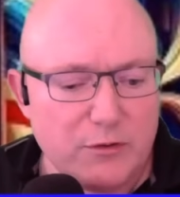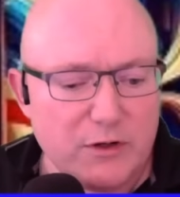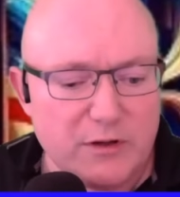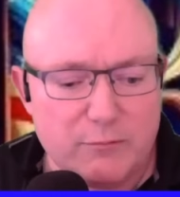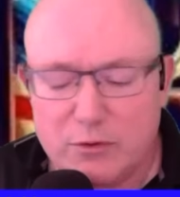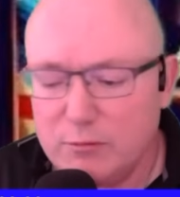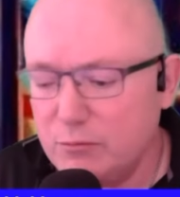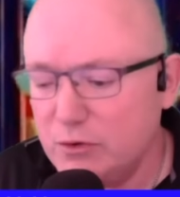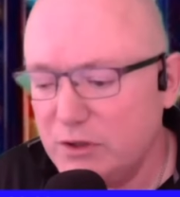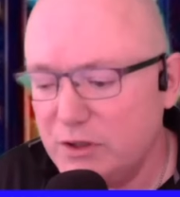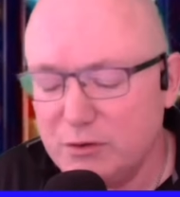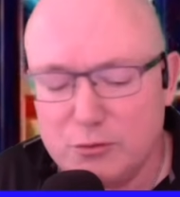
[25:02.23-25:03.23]
have my
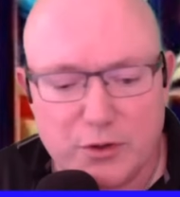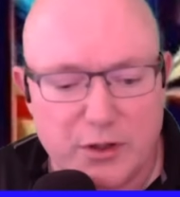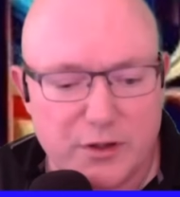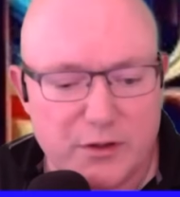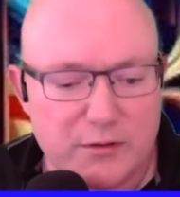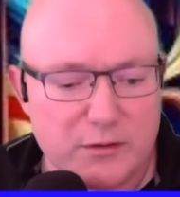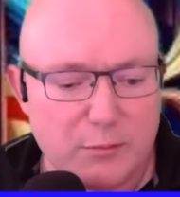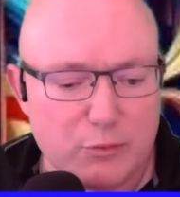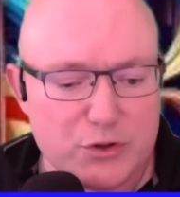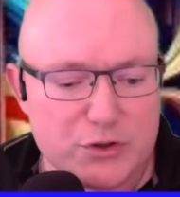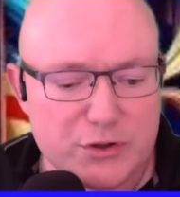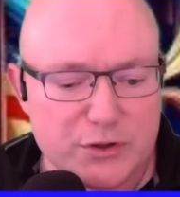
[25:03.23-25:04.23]
money. Okay. I
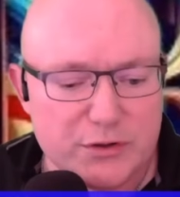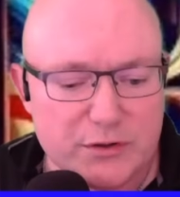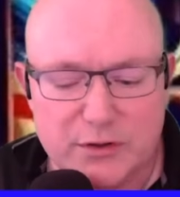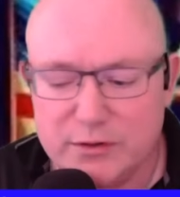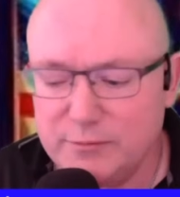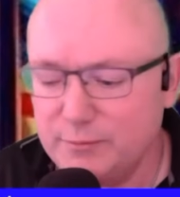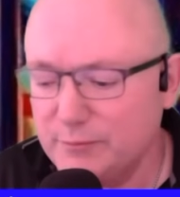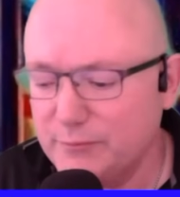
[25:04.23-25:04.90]
appreciate that.